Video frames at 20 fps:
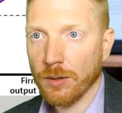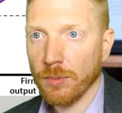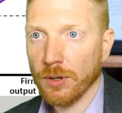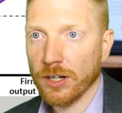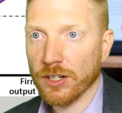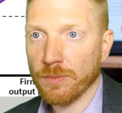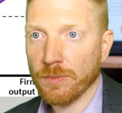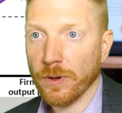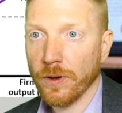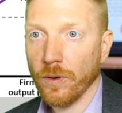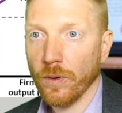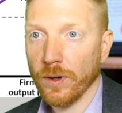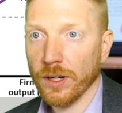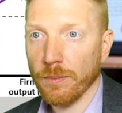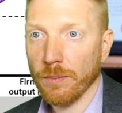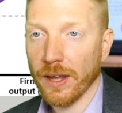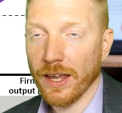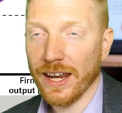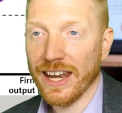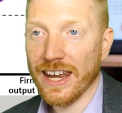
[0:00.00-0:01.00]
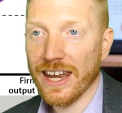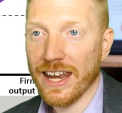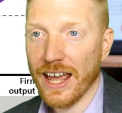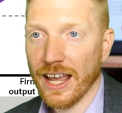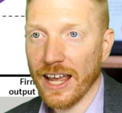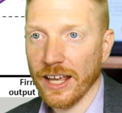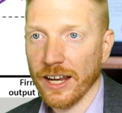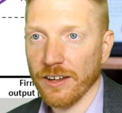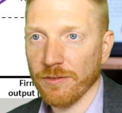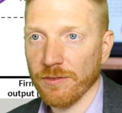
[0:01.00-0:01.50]
but it's going to be a
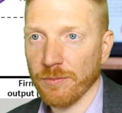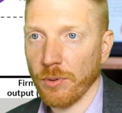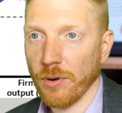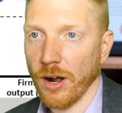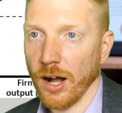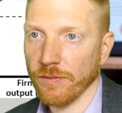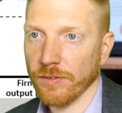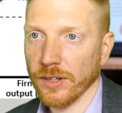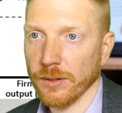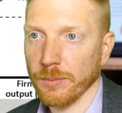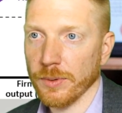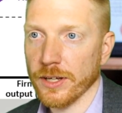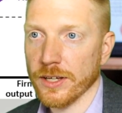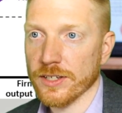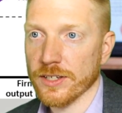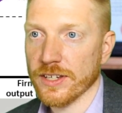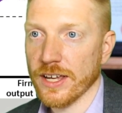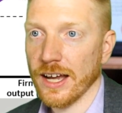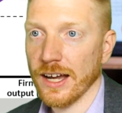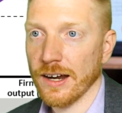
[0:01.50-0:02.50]
negative profit because